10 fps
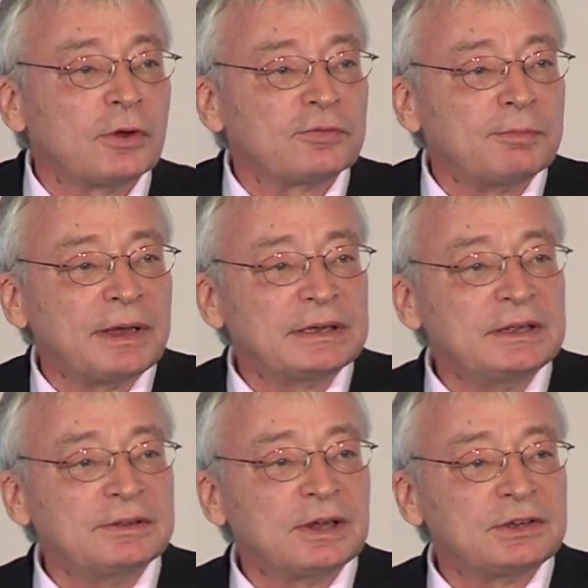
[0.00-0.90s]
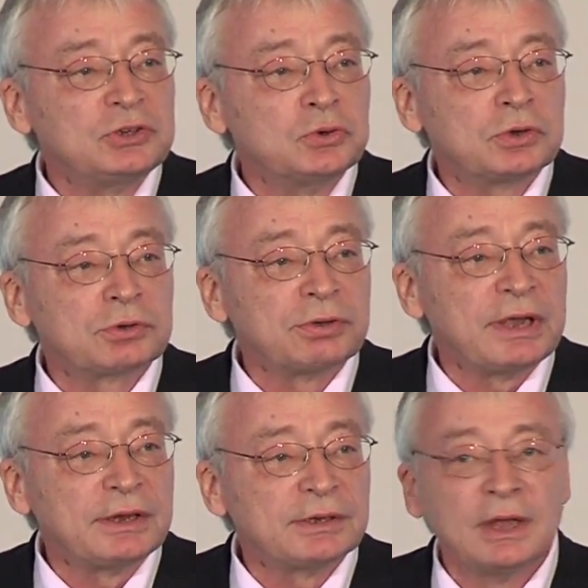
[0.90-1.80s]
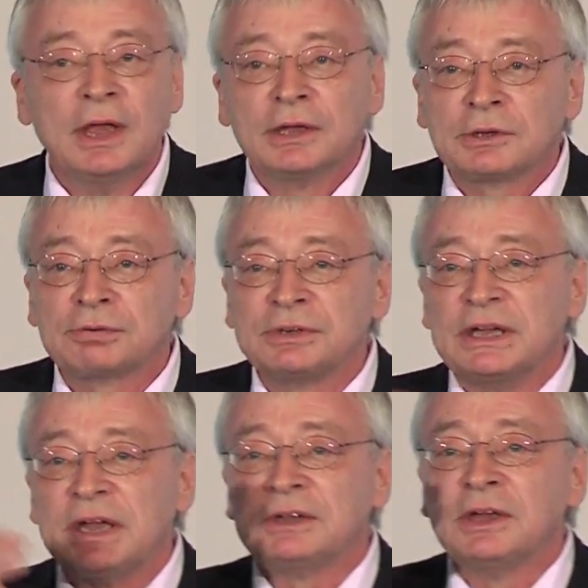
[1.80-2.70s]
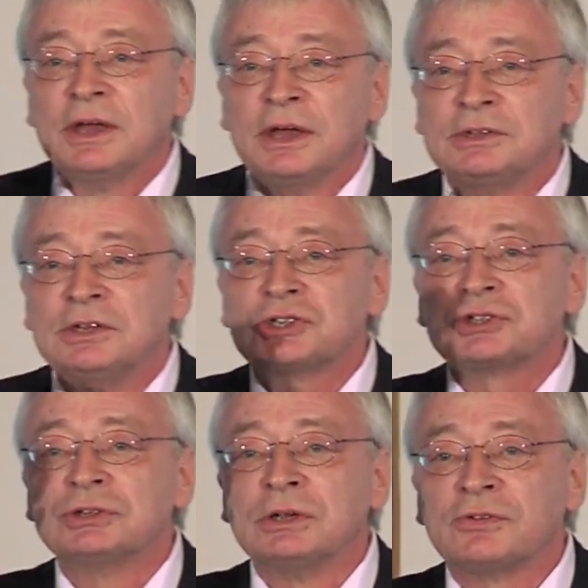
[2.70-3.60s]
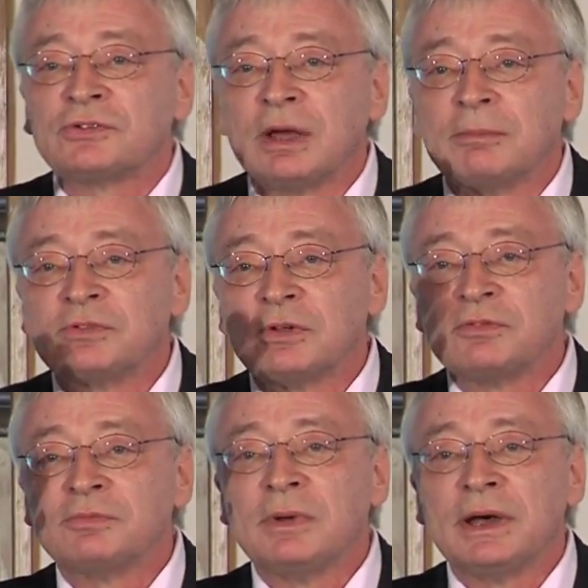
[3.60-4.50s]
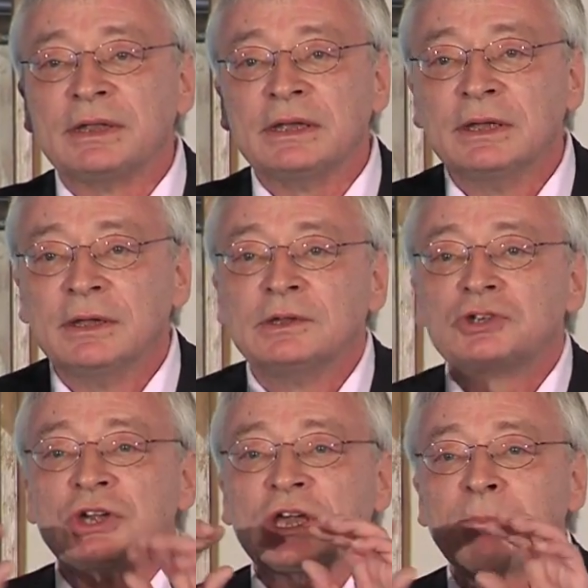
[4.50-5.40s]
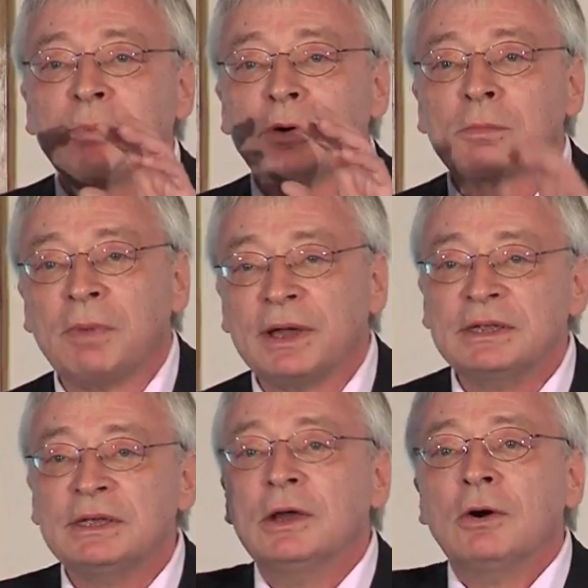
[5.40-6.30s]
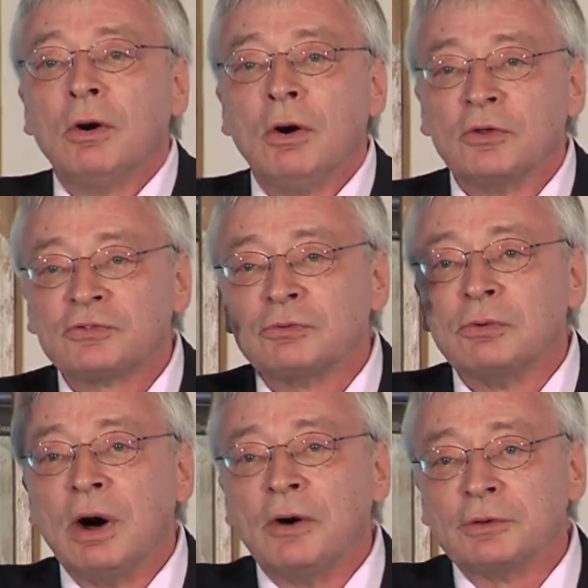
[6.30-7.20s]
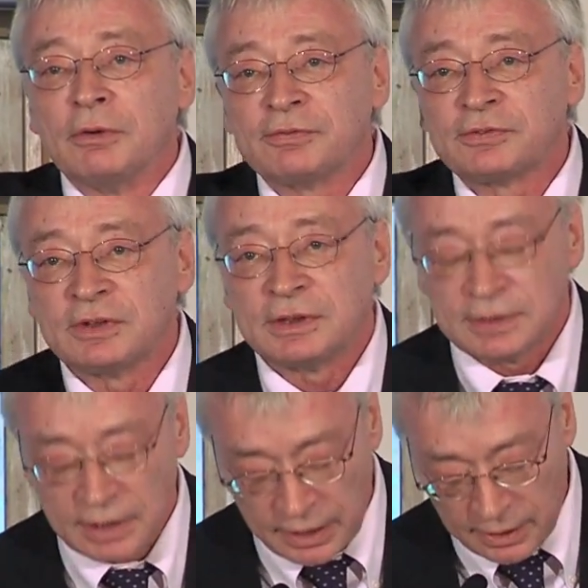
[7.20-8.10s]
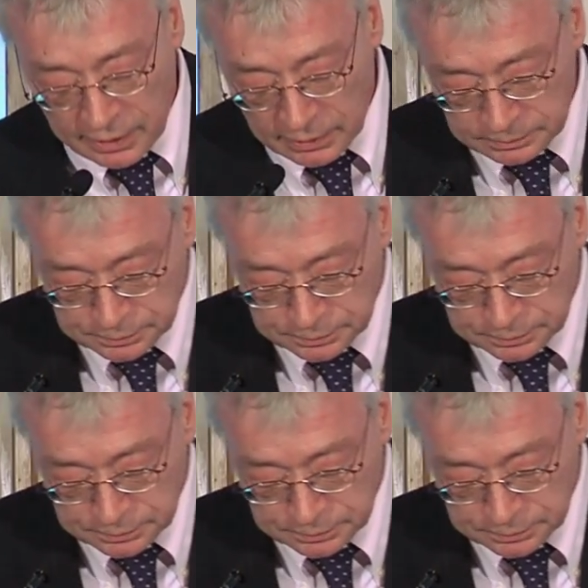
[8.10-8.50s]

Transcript: of money that you created, create additional sums of money, checkbook money, also out of thin air.